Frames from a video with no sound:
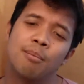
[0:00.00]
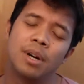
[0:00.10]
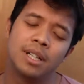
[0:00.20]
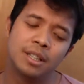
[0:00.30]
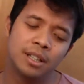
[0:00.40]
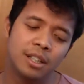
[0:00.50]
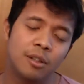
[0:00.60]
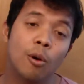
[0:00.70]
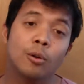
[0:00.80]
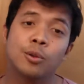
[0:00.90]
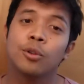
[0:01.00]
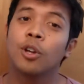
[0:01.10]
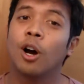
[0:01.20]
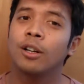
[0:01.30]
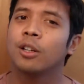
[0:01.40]
but he also
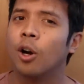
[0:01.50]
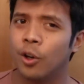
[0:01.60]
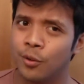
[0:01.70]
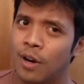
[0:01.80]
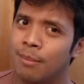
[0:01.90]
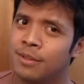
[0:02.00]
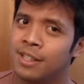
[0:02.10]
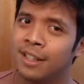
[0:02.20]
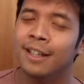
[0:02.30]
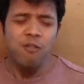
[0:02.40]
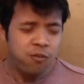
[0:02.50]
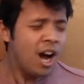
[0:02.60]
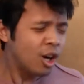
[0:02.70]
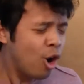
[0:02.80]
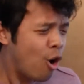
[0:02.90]
taught Gordon Ramsay.
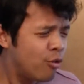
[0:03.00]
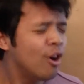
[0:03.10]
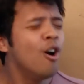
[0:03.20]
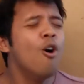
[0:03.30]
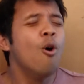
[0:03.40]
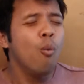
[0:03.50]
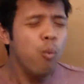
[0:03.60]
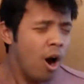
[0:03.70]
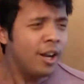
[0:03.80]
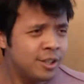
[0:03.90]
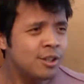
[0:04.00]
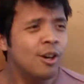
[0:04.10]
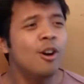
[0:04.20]
Fuck off! What?